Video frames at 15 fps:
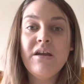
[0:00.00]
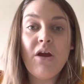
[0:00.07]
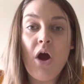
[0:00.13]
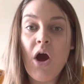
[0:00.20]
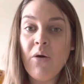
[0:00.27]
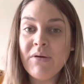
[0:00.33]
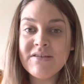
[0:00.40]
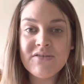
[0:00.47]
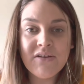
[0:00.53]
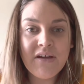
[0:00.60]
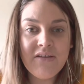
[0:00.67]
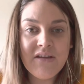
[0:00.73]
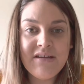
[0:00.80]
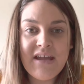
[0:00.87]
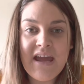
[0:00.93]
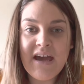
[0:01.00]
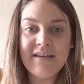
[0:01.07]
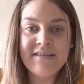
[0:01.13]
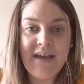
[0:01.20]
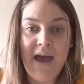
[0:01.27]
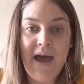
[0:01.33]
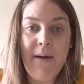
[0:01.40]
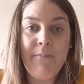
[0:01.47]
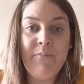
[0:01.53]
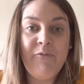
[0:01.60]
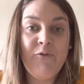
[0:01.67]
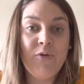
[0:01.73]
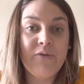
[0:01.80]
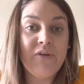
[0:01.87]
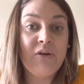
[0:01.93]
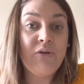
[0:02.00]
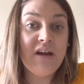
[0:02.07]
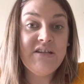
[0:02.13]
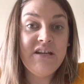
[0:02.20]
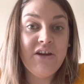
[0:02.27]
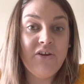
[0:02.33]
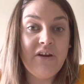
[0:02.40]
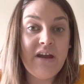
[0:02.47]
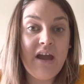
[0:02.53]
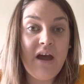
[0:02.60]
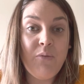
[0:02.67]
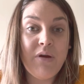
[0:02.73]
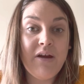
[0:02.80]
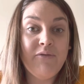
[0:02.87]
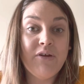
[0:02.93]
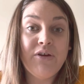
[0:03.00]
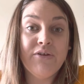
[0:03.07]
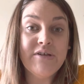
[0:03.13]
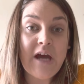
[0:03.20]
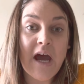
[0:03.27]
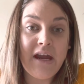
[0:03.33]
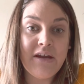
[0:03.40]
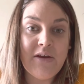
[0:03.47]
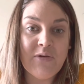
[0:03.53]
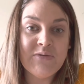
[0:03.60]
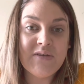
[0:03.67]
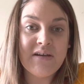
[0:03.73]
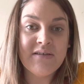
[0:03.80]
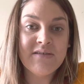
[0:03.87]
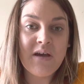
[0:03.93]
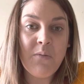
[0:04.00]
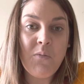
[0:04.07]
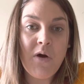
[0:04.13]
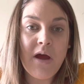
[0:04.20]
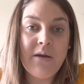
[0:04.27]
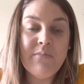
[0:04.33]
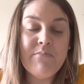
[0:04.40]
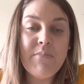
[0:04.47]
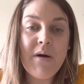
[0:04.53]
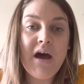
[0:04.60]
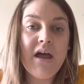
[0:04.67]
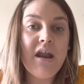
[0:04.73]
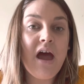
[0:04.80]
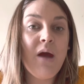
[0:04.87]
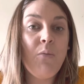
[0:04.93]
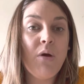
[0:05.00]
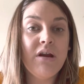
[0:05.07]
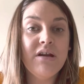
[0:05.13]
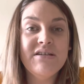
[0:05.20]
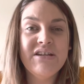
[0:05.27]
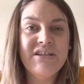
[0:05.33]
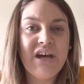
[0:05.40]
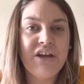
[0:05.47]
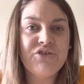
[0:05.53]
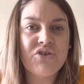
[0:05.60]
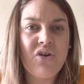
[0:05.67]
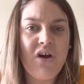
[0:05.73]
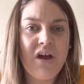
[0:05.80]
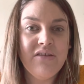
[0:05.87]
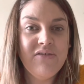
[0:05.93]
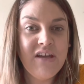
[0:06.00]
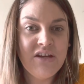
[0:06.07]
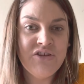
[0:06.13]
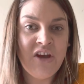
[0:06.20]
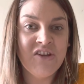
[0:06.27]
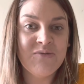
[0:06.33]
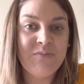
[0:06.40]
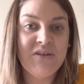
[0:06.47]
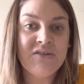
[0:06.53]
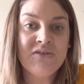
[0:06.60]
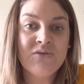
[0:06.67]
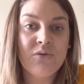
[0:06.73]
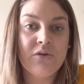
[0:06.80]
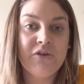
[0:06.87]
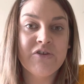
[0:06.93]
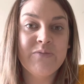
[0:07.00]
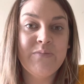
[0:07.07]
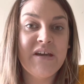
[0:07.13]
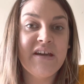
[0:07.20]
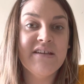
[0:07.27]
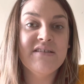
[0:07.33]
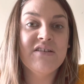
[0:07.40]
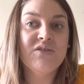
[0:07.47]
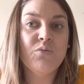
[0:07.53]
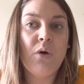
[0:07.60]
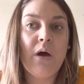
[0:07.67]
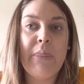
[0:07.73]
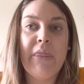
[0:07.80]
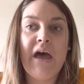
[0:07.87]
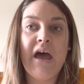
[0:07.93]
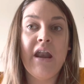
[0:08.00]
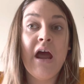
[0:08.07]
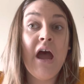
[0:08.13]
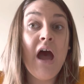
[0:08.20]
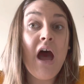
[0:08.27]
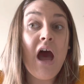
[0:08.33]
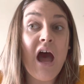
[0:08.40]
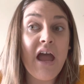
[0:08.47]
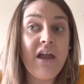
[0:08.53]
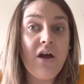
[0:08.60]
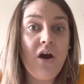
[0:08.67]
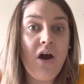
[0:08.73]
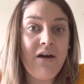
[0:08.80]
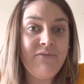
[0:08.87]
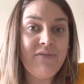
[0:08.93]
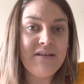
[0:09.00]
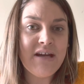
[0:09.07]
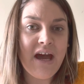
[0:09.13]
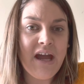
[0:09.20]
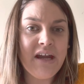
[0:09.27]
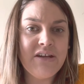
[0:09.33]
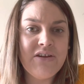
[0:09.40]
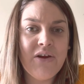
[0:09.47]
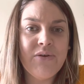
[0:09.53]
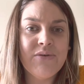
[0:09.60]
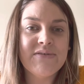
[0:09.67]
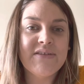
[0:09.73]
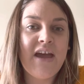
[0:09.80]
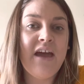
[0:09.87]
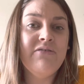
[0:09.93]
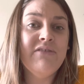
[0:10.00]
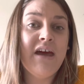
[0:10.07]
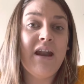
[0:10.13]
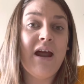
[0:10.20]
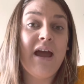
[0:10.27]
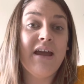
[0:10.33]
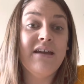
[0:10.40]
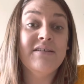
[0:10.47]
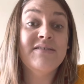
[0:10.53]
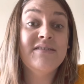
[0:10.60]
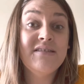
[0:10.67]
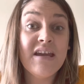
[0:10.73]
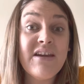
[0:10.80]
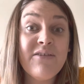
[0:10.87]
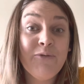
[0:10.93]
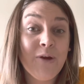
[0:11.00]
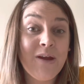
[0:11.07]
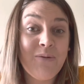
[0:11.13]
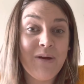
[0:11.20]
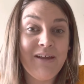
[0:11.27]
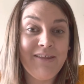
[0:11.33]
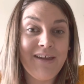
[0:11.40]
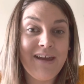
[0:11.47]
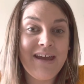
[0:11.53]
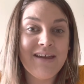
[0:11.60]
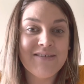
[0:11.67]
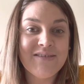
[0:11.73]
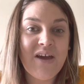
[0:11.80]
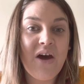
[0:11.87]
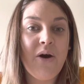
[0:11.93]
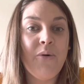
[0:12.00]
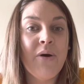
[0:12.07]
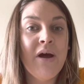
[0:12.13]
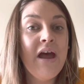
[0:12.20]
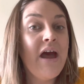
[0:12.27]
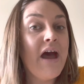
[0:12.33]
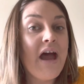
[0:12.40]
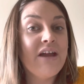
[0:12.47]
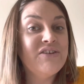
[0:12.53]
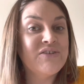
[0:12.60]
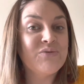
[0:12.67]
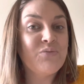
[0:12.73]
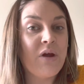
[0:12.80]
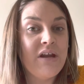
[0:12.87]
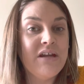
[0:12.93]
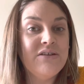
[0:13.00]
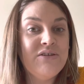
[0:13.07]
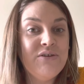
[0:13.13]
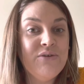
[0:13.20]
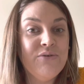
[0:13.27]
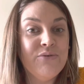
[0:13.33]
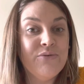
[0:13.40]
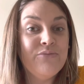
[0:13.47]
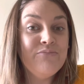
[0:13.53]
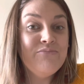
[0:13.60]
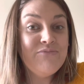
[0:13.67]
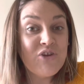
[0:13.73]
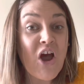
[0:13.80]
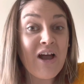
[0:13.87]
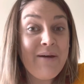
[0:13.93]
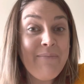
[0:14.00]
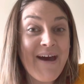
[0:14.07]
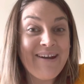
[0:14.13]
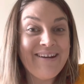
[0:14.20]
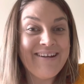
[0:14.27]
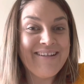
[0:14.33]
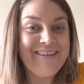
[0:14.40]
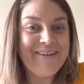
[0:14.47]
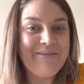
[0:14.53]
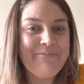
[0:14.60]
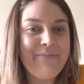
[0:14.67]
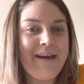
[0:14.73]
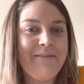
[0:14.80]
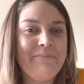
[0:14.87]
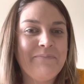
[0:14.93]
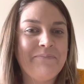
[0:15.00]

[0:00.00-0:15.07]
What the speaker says: Always look in the DSM for the criteria whenever you're diagnosing someone, but I wanted to touch on the adjustment disorders because it's one that I often diagnose and that I see frequently. So I just wanted to talk about it a little bit.